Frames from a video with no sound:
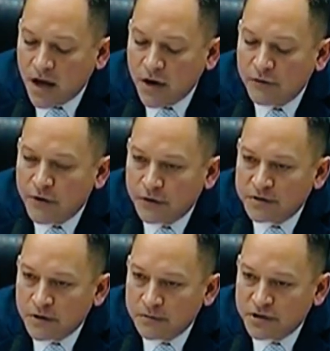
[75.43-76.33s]

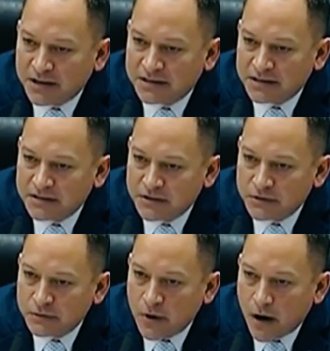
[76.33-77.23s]
folks are objecting
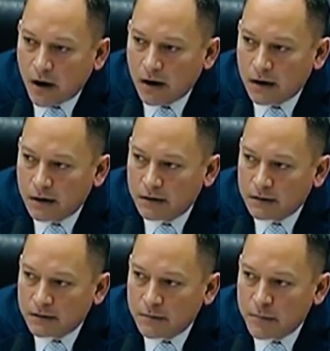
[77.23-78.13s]
to
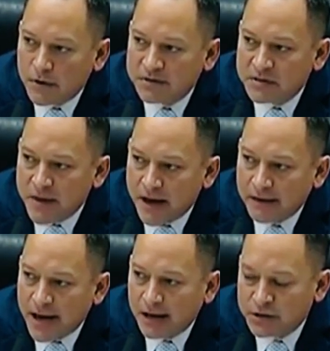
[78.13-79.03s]
are books
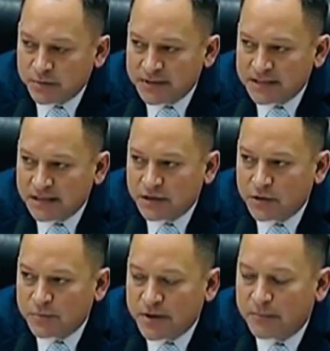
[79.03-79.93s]
about
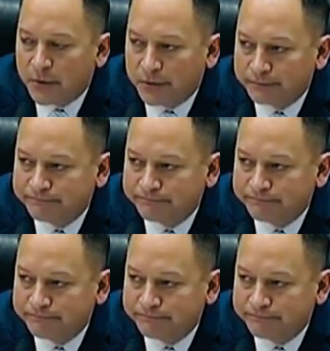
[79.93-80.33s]
LGBTQ people.